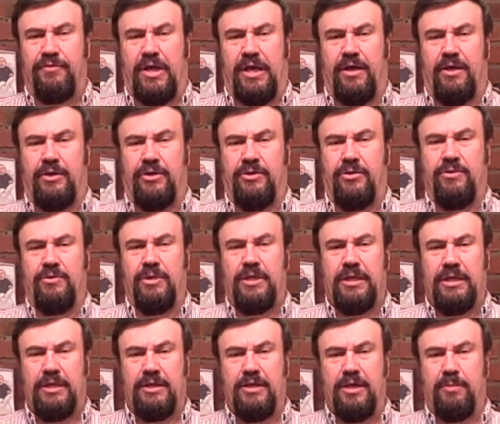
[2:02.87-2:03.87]
value,
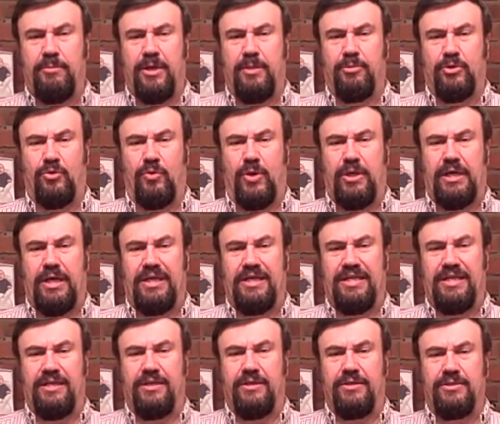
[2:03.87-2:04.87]
coming up with great
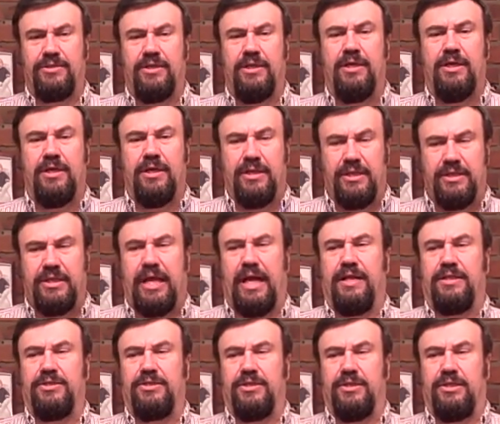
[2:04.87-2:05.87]
ideas,
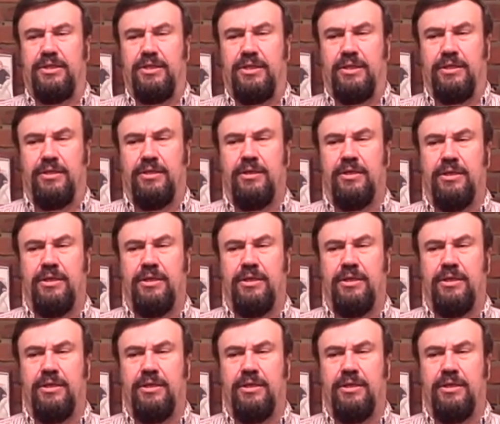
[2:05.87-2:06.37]
that's the key.